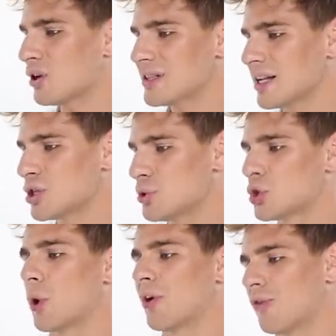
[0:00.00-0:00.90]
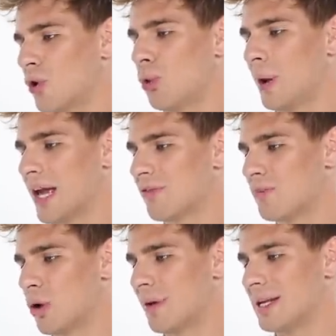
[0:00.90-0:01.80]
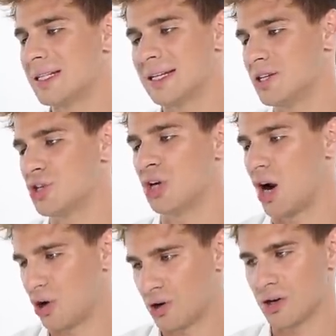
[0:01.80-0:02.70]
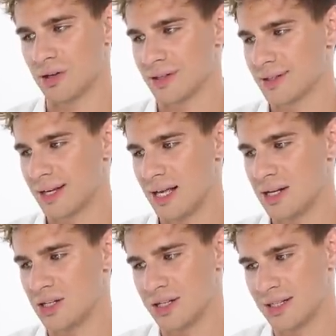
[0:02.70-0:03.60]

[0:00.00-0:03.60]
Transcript: looks like she was going for a wave moment and she got curls and she